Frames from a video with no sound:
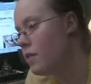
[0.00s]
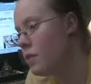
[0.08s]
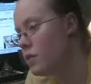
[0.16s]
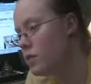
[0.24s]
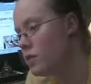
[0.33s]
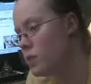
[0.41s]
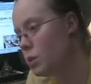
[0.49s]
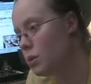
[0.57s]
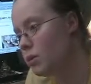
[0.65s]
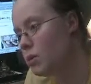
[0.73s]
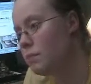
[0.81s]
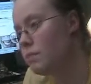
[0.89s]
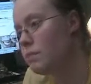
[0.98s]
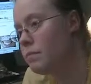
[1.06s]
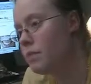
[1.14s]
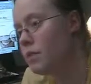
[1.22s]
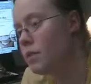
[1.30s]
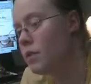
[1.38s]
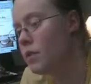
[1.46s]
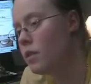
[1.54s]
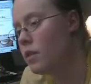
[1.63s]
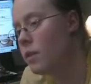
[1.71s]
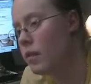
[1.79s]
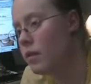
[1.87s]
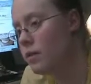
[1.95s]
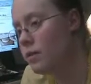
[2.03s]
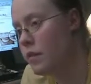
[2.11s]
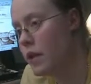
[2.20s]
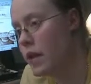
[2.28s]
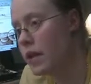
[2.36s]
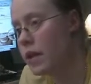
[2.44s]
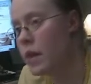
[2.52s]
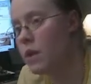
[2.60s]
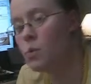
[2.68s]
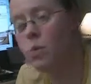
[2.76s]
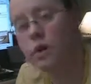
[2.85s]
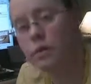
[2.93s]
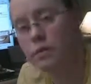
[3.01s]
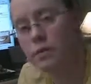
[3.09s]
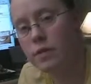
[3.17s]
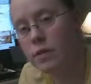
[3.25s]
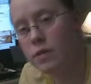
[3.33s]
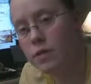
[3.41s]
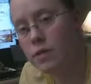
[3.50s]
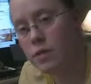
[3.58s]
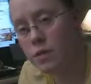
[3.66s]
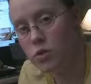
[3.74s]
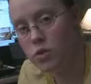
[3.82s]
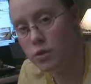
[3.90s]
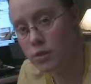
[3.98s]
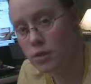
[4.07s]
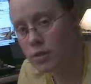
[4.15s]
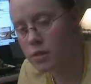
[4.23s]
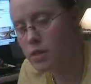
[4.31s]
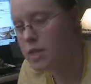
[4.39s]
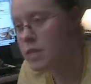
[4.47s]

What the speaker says: There's two of them that are fine, and one of their accessories